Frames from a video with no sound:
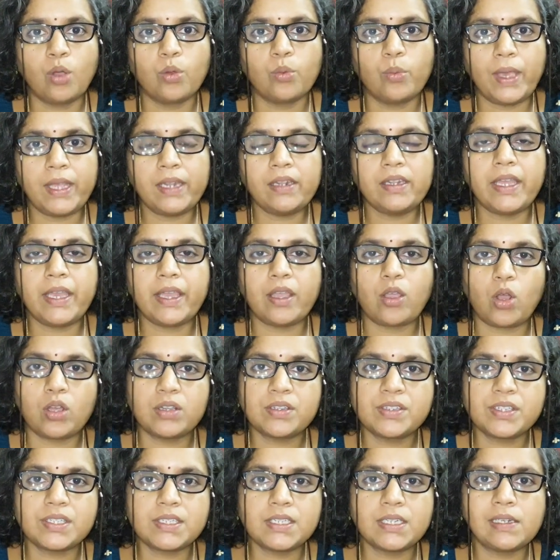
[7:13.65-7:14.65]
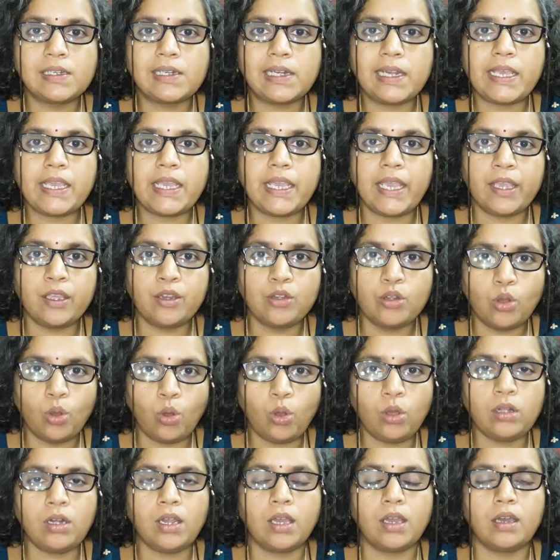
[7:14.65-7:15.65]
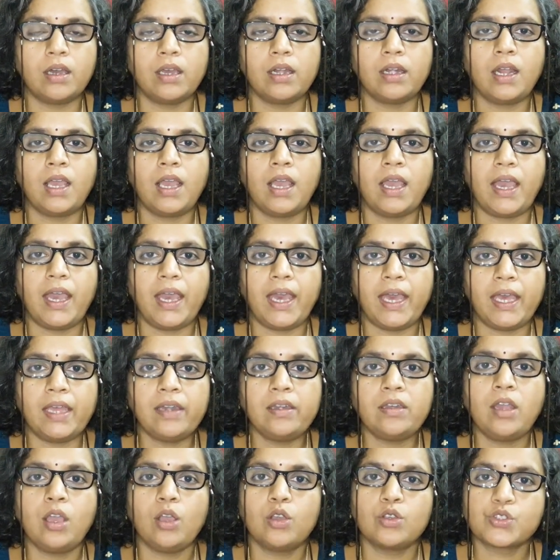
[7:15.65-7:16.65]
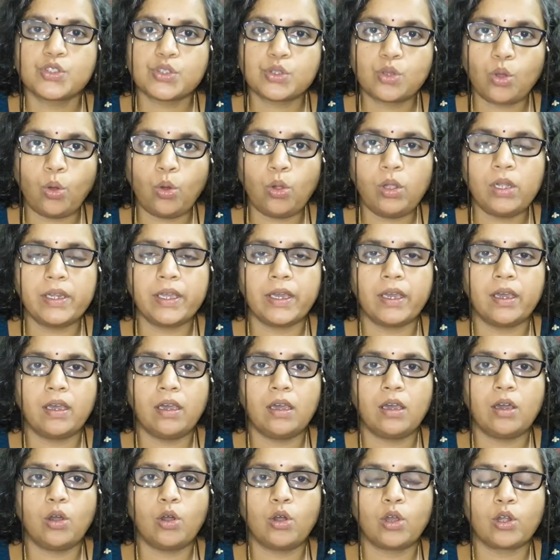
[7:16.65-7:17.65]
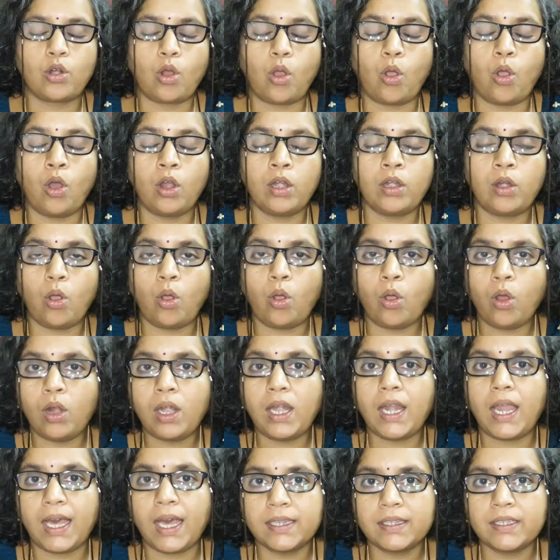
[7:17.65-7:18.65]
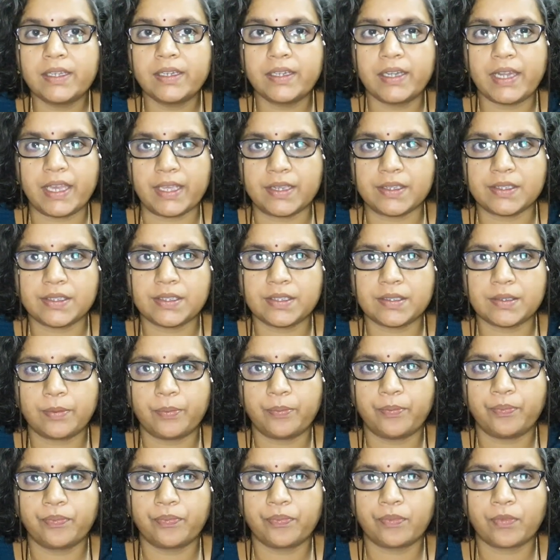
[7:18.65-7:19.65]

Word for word: when they constantly ignore her and scold her or on all other days.